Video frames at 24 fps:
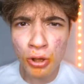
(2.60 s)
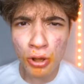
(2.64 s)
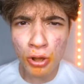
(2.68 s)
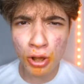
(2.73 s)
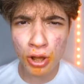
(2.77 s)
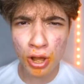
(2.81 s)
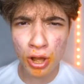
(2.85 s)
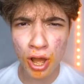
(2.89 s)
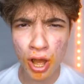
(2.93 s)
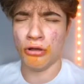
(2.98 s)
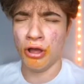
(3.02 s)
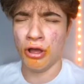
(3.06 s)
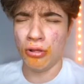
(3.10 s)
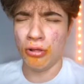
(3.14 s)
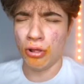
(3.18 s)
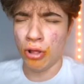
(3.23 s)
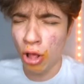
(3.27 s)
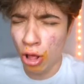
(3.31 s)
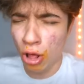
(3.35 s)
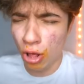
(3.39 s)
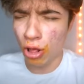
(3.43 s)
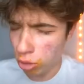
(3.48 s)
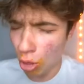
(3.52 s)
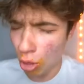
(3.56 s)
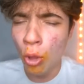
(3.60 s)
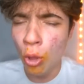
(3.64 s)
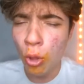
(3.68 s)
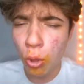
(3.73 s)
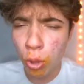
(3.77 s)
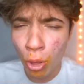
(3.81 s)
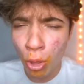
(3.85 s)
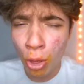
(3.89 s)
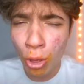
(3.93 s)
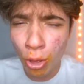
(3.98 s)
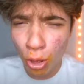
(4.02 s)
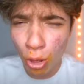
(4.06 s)

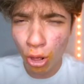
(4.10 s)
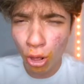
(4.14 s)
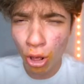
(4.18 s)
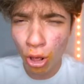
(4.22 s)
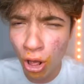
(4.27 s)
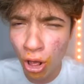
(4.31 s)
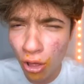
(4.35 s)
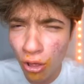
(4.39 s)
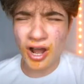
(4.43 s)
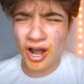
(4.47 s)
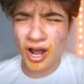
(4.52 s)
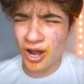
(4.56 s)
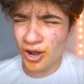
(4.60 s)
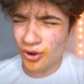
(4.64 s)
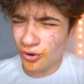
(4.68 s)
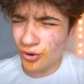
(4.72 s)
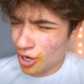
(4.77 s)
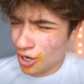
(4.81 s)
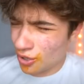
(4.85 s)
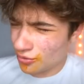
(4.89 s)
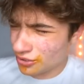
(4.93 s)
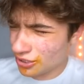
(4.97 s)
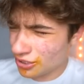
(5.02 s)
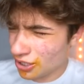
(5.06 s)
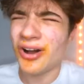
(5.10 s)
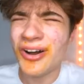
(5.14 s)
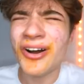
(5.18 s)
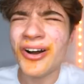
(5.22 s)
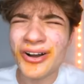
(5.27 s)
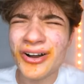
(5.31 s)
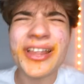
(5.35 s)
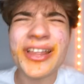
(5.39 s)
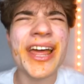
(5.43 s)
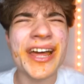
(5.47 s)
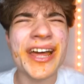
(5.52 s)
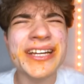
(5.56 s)
oh, oh
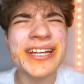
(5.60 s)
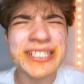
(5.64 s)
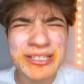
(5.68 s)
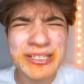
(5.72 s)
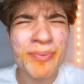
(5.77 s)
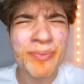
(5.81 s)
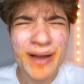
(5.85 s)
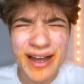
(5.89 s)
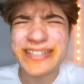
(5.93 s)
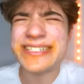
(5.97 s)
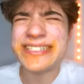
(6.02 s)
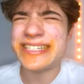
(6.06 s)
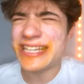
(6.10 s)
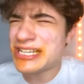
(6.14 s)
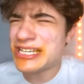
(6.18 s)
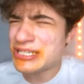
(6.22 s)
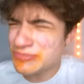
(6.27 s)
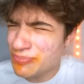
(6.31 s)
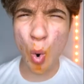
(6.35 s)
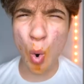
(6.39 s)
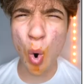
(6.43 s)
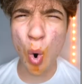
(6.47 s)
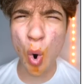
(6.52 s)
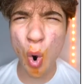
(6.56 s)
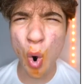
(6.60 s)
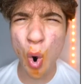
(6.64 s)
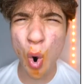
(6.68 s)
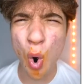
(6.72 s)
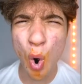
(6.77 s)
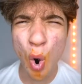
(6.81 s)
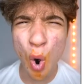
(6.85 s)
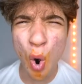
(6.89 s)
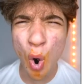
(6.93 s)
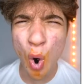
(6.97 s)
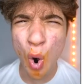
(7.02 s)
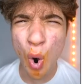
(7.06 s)
no, okay, spicy sp
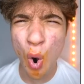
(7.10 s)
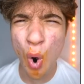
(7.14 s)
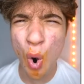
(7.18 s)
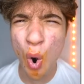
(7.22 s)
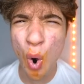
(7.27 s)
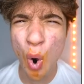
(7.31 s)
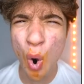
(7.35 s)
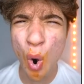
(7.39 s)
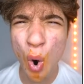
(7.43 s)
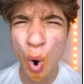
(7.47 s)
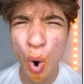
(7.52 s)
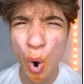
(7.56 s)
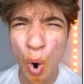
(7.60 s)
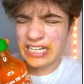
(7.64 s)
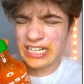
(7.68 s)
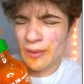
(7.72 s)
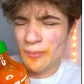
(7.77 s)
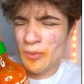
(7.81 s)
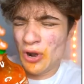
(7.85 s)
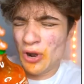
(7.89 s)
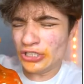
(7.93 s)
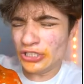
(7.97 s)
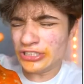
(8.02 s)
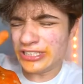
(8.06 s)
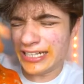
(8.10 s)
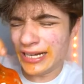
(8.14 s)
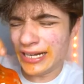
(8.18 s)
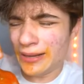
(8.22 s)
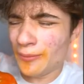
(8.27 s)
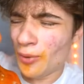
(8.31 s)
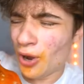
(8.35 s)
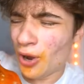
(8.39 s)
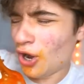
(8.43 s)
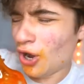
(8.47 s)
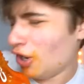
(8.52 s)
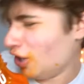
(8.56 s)
Ooh. Come on,
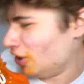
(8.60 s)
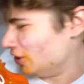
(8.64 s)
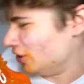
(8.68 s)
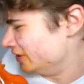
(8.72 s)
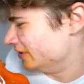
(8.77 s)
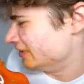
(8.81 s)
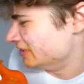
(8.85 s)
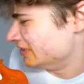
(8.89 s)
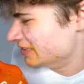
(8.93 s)
come on!